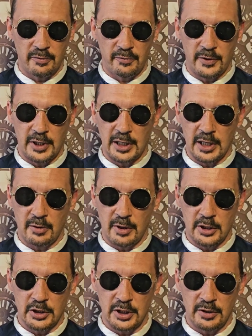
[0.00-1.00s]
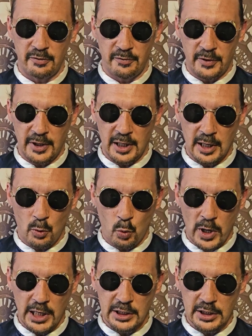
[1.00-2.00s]
feeling our energy, feeling our
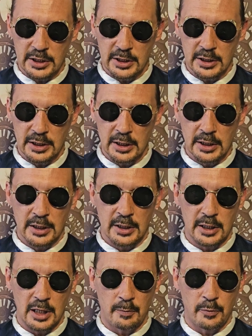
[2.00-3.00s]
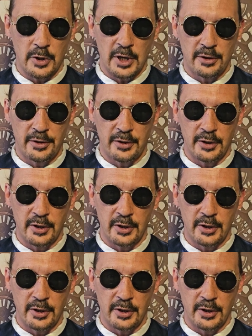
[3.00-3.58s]
weight and our breath,